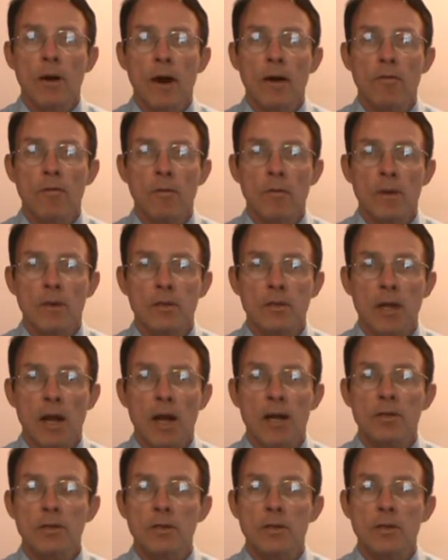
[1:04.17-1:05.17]
government's
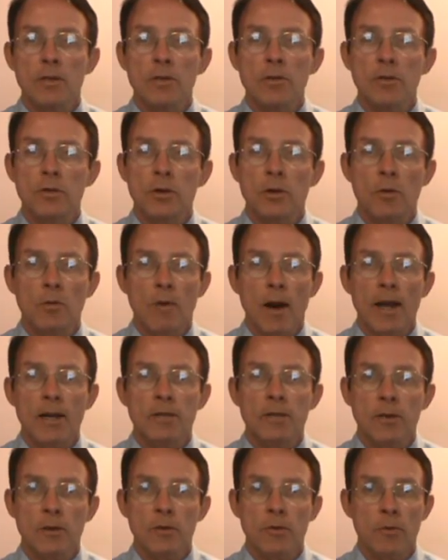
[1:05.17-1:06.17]
constitutional
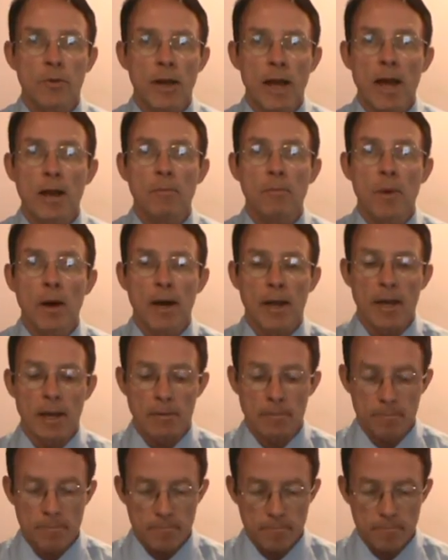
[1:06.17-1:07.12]
right to create money.